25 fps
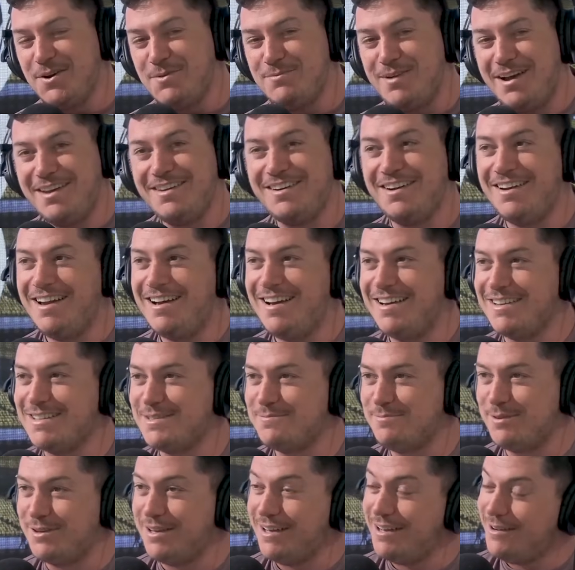have lost,
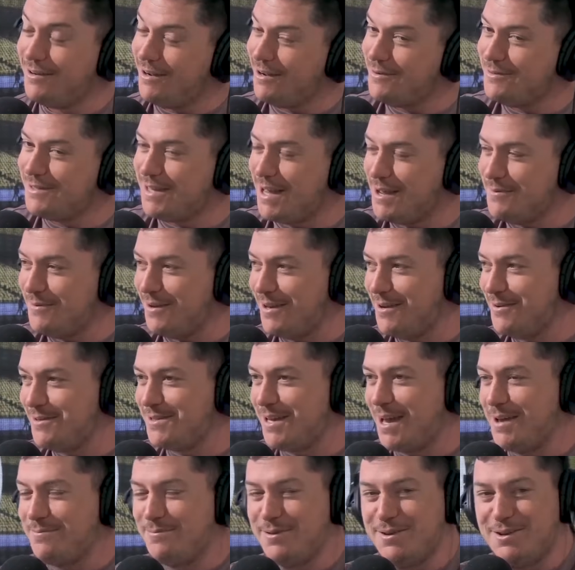but I was
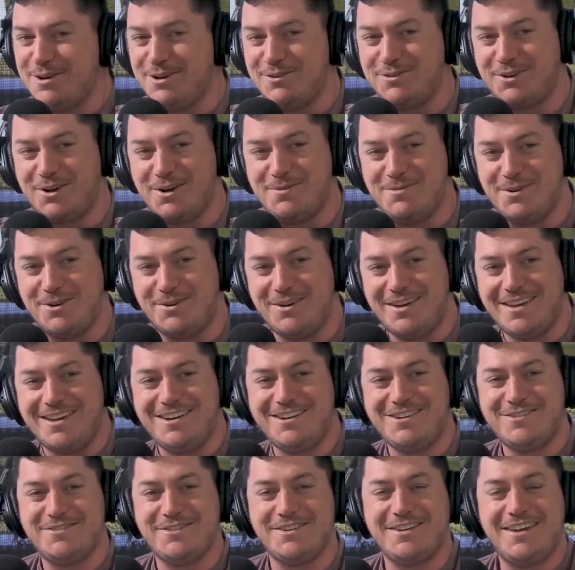happy enough coming away
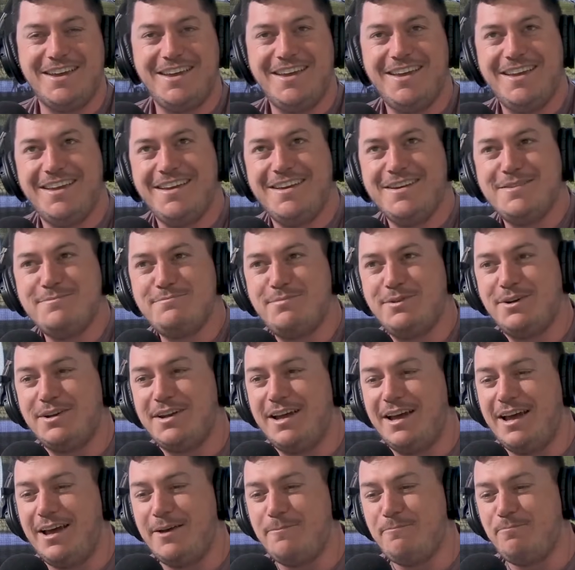out of it. But
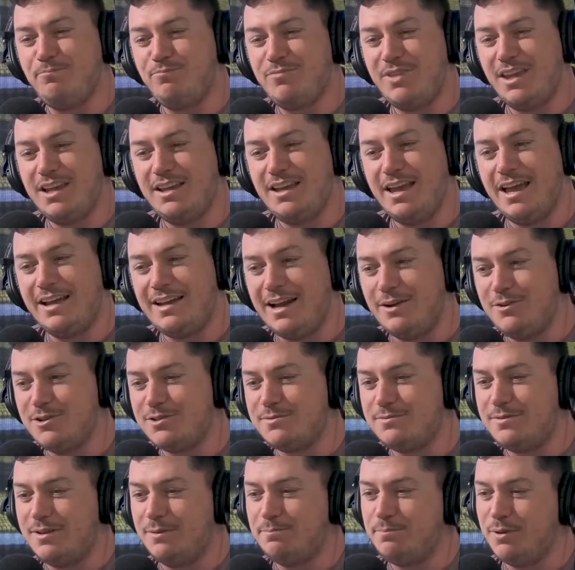that
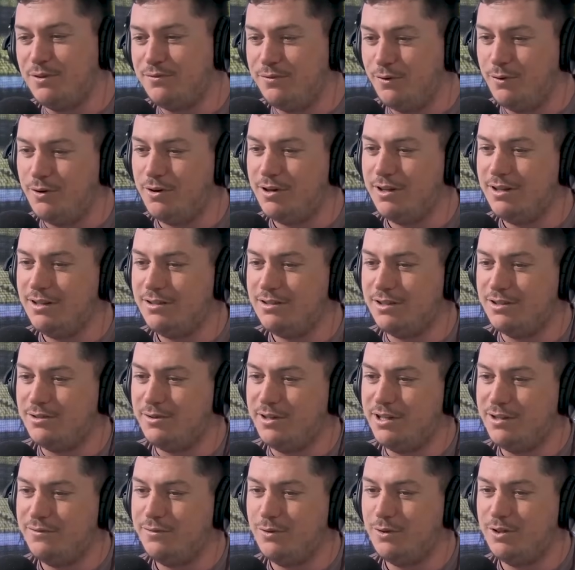was before the
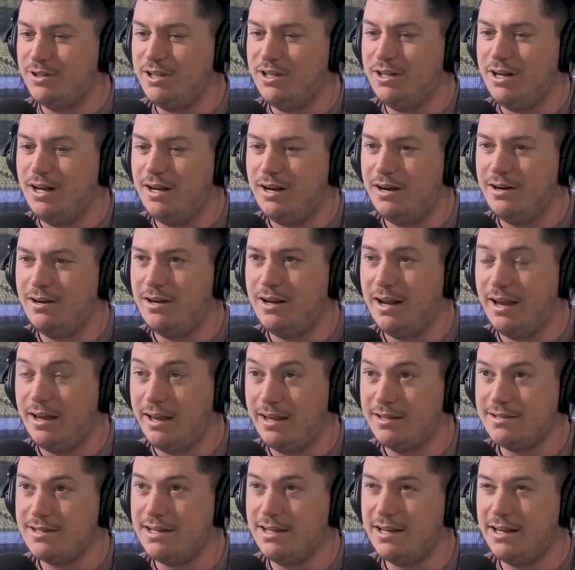2014 All-Ireland
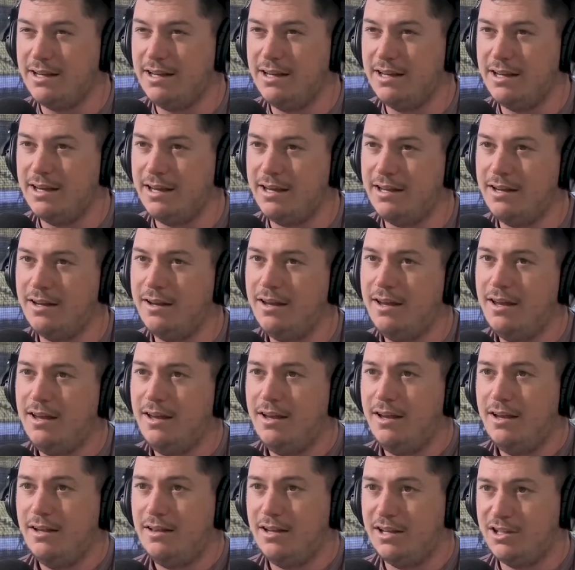against Kilkenny again,
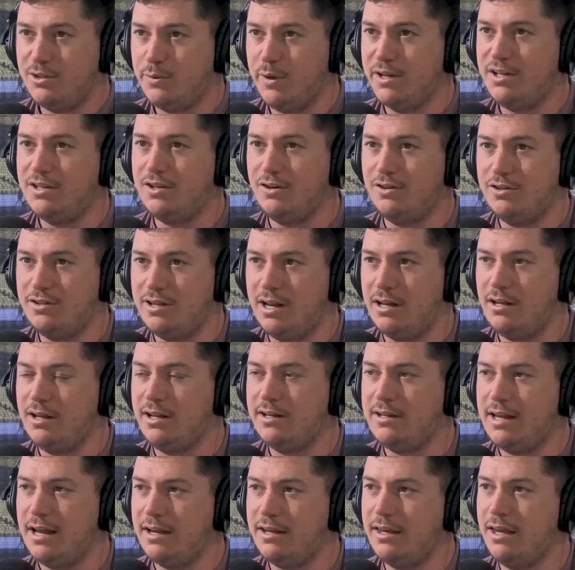like 2013,
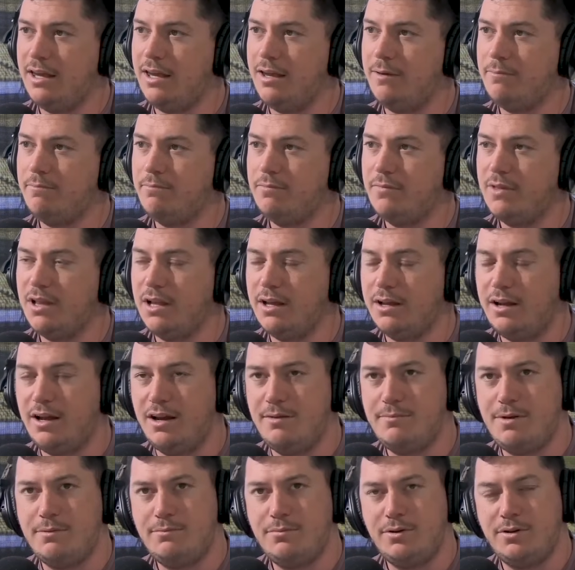that game. Like, I
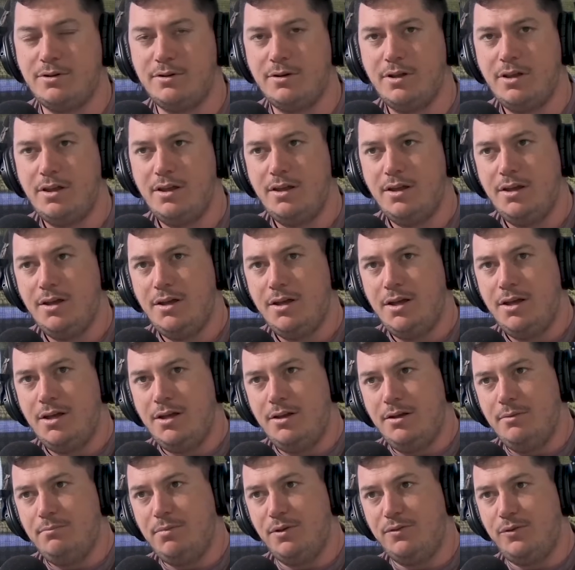remember
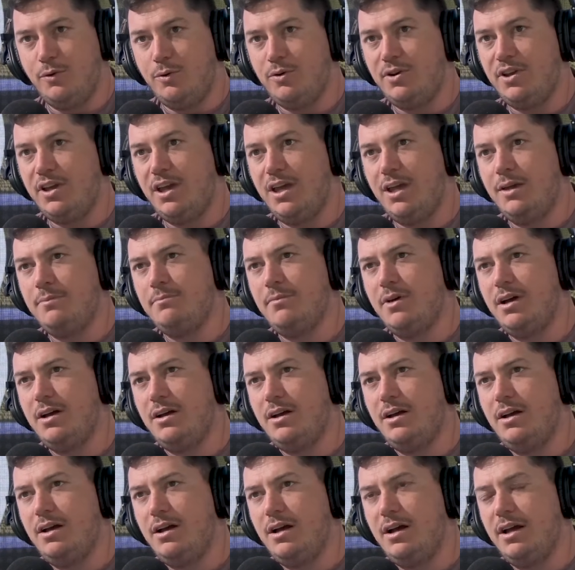before the game,
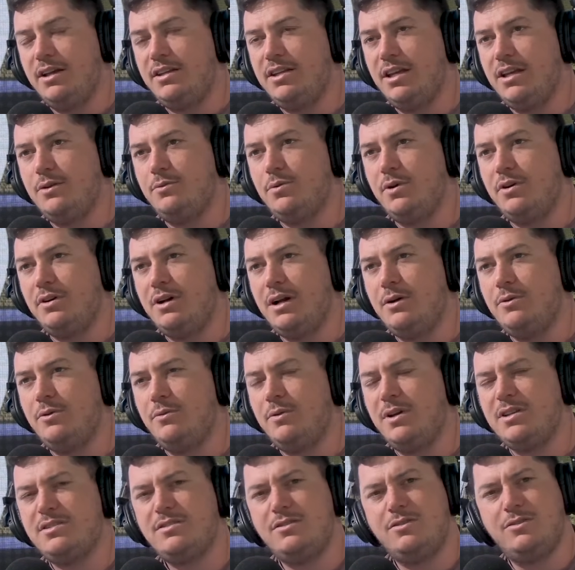I think we were out.
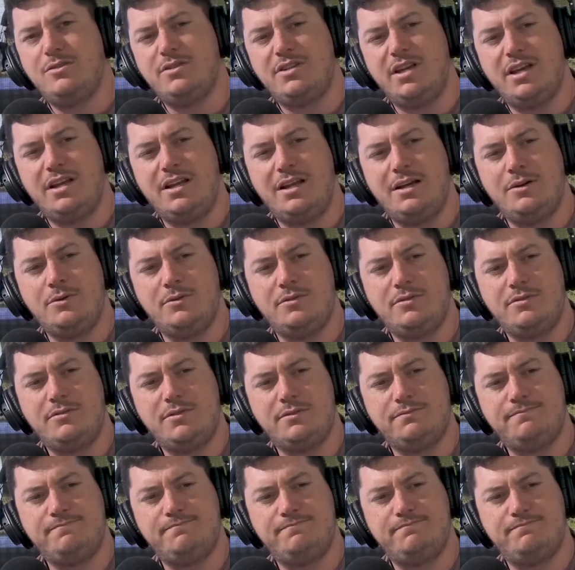What's the hotel out? The
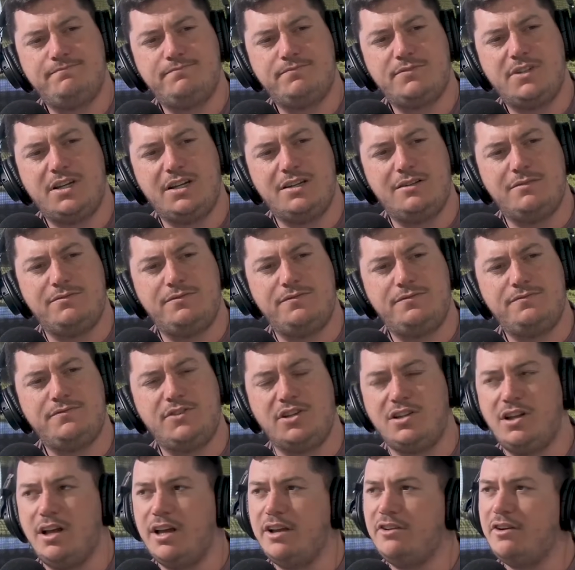
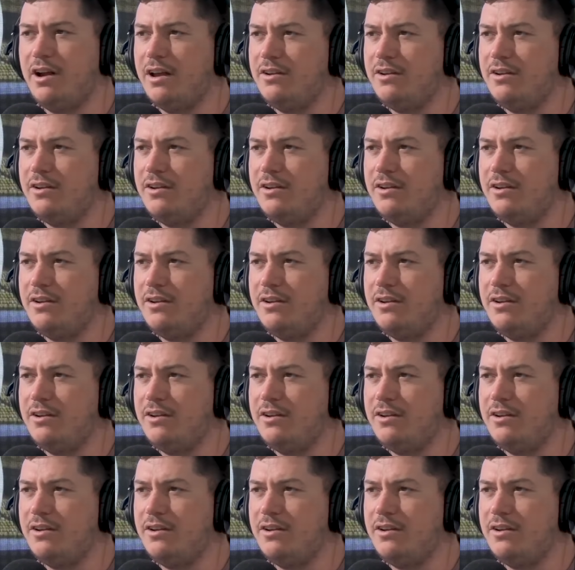Lyrat